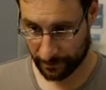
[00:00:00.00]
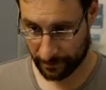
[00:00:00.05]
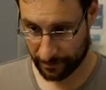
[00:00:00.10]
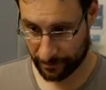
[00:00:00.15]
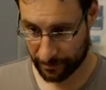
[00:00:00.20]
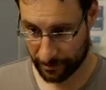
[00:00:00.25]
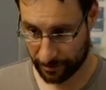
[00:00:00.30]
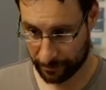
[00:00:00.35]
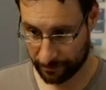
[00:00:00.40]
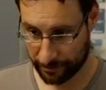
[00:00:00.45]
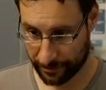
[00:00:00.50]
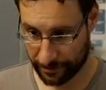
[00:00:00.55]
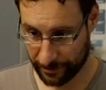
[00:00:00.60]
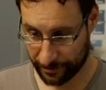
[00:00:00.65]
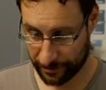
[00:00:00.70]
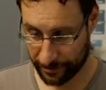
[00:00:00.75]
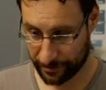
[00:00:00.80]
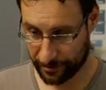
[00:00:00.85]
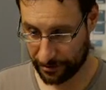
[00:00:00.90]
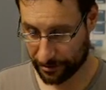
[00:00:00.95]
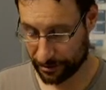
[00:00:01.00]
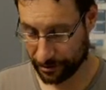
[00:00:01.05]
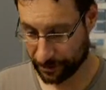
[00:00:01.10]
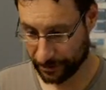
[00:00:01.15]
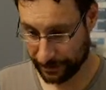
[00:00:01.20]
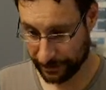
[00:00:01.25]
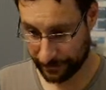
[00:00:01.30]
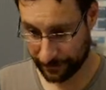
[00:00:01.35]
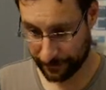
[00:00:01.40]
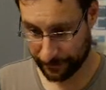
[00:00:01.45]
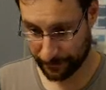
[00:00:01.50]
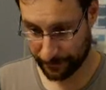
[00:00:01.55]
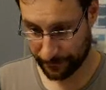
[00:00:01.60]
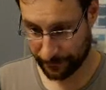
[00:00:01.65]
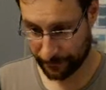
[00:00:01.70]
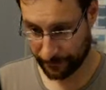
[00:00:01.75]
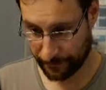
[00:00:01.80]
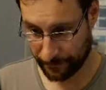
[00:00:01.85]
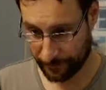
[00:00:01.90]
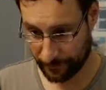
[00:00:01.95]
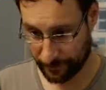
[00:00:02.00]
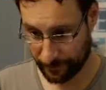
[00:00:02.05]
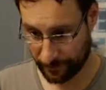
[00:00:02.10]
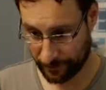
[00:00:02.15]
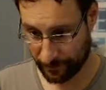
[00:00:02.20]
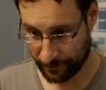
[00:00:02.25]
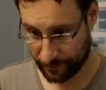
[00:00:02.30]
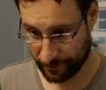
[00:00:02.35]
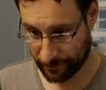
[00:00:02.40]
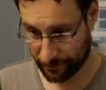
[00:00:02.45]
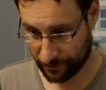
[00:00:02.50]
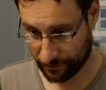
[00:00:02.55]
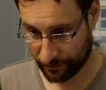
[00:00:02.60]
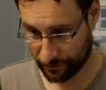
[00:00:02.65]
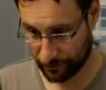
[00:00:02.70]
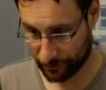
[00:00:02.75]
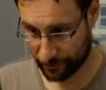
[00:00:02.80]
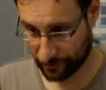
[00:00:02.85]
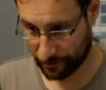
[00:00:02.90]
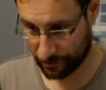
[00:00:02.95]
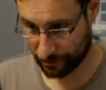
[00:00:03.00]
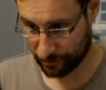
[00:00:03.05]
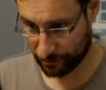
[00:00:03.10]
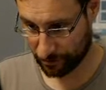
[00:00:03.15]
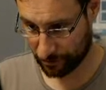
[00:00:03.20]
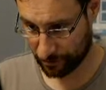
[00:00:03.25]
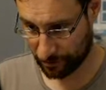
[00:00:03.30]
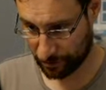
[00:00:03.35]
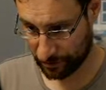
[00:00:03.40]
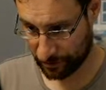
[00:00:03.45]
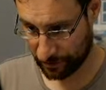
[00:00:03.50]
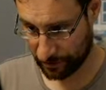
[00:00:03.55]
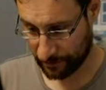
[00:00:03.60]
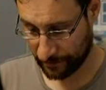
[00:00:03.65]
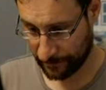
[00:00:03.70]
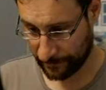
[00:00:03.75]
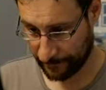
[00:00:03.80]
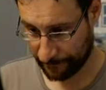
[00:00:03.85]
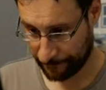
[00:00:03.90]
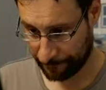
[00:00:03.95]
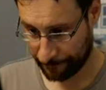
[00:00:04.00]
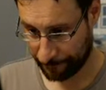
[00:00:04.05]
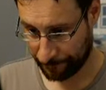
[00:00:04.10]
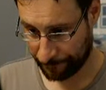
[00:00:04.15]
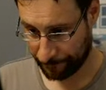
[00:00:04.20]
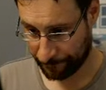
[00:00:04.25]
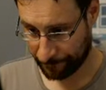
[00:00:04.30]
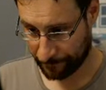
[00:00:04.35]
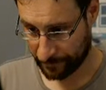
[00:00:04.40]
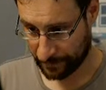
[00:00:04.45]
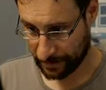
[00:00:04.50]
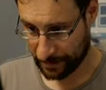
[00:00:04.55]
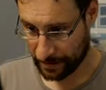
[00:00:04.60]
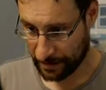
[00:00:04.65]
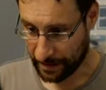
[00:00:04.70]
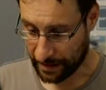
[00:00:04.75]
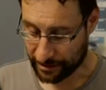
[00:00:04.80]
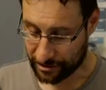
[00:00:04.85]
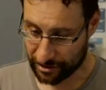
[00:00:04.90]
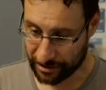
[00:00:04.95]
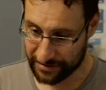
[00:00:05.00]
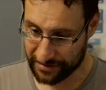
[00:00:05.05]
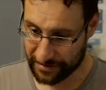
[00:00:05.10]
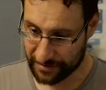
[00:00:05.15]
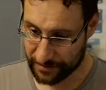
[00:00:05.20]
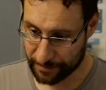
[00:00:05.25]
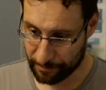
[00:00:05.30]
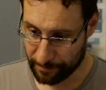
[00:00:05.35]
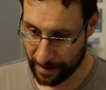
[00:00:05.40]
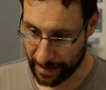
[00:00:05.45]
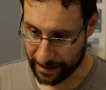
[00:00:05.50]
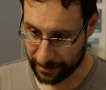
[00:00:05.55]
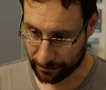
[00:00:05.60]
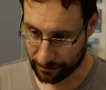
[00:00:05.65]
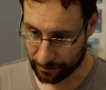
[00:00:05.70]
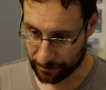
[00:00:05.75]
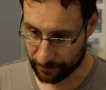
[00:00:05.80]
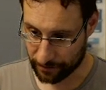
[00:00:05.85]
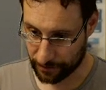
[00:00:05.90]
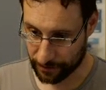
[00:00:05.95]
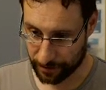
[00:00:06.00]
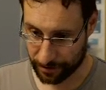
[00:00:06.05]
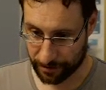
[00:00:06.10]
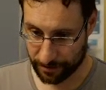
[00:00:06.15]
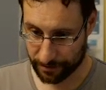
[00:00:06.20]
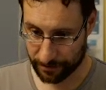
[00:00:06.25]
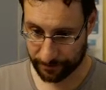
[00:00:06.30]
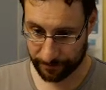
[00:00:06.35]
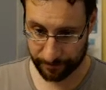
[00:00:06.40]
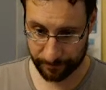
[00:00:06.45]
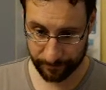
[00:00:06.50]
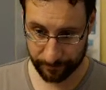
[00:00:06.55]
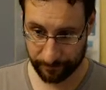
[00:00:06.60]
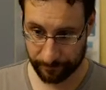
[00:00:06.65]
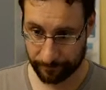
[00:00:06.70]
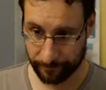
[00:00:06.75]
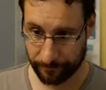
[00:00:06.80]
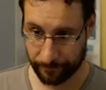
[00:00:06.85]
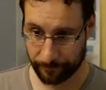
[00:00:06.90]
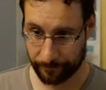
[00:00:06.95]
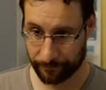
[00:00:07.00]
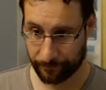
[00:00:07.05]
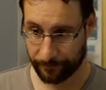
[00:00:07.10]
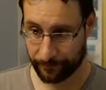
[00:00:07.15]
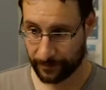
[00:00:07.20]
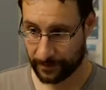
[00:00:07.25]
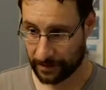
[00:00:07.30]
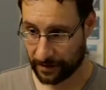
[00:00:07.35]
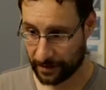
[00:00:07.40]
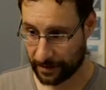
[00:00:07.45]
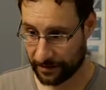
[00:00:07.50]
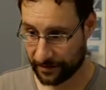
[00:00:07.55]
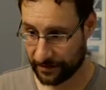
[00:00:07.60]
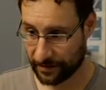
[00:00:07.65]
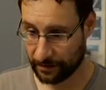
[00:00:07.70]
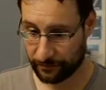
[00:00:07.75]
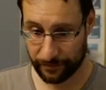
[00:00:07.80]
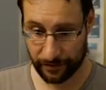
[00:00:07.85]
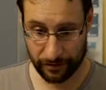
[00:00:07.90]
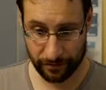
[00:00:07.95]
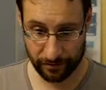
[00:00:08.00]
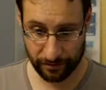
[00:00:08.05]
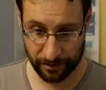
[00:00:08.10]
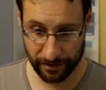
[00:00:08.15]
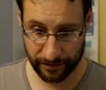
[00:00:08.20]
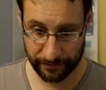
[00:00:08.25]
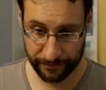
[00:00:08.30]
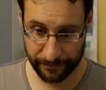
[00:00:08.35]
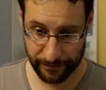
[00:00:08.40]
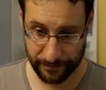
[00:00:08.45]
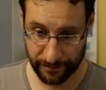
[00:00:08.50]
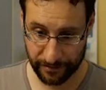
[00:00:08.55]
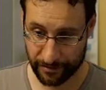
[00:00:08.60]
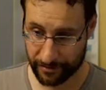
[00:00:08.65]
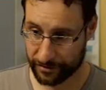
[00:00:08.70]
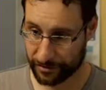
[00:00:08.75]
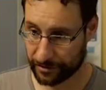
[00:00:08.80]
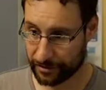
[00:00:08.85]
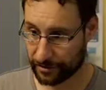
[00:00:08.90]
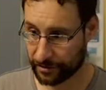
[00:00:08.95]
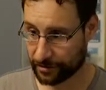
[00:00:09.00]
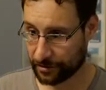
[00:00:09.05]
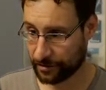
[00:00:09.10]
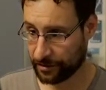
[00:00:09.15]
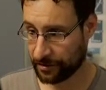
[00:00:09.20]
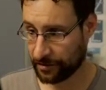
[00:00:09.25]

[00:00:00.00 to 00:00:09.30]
generator ninja. I don't know. Actually, this might not work. I think we currently have ninja